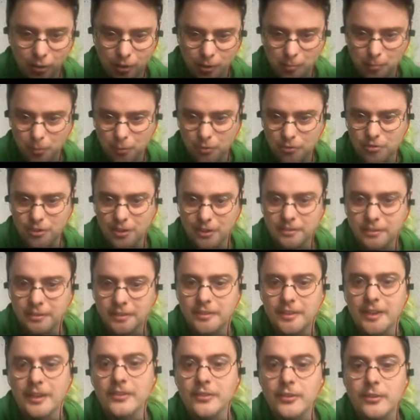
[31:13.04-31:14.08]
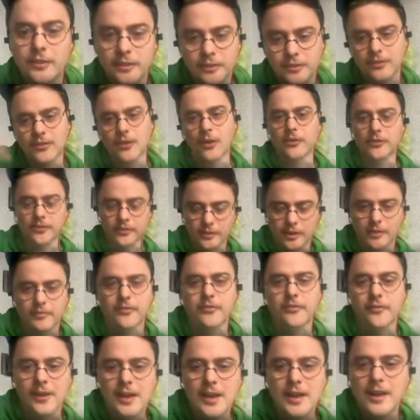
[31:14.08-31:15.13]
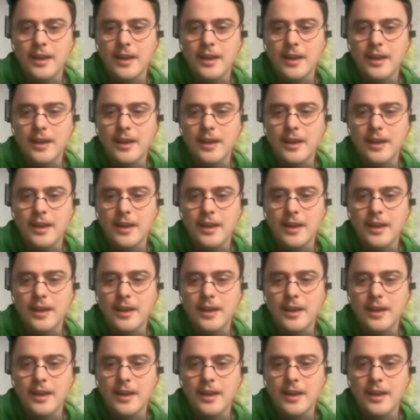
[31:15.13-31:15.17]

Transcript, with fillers: Code import check right. success. So this is all stuff